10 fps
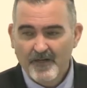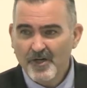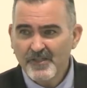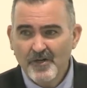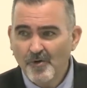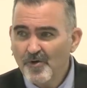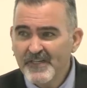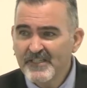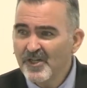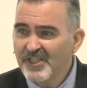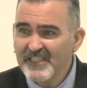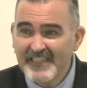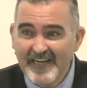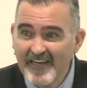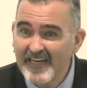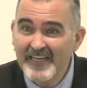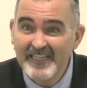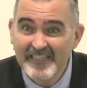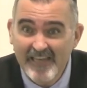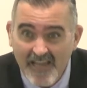God's glory is not just declared in
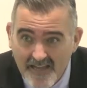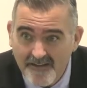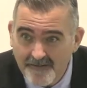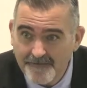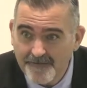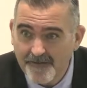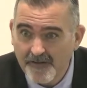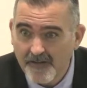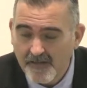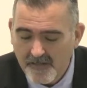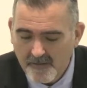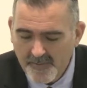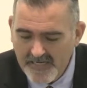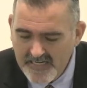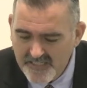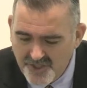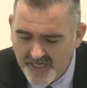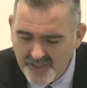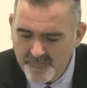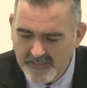his love, but in his
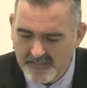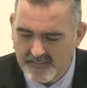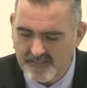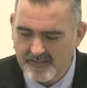judgment.